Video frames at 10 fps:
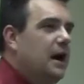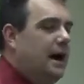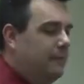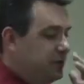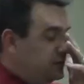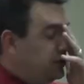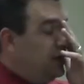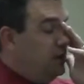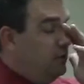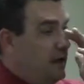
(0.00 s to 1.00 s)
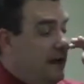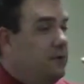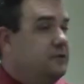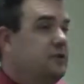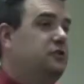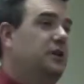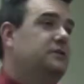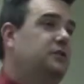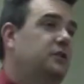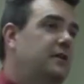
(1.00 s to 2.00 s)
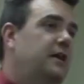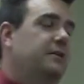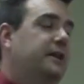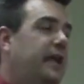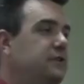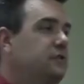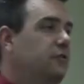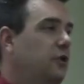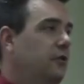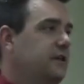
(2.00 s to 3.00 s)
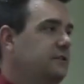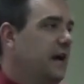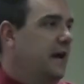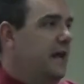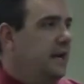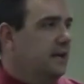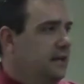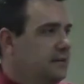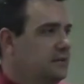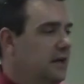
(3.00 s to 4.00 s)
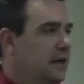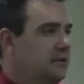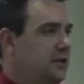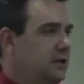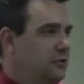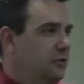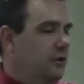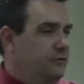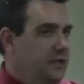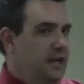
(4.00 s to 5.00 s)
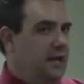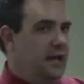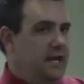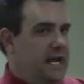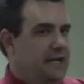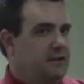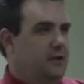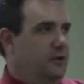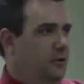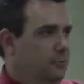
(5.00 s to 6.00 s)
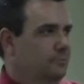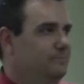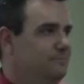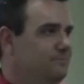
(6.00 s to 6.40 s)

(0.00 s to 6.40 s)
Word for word: I'm going to say to you and I'm going to suggest to you that in the case of Codex Sinaiticus, Tischendorf did it and he acted alone.